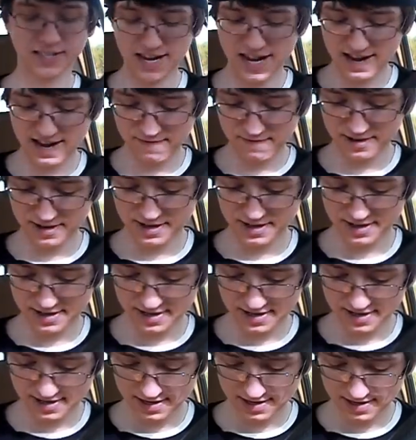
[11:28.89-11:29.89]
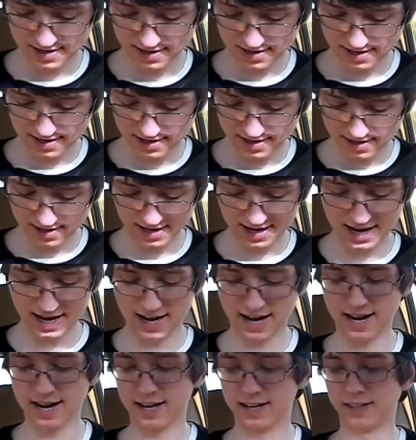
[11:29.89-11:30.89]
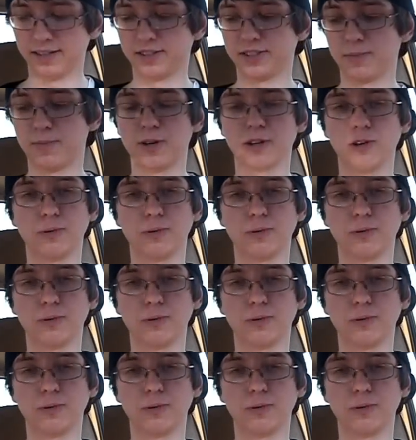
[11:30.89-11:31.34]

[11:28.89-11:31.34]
Kevin. And some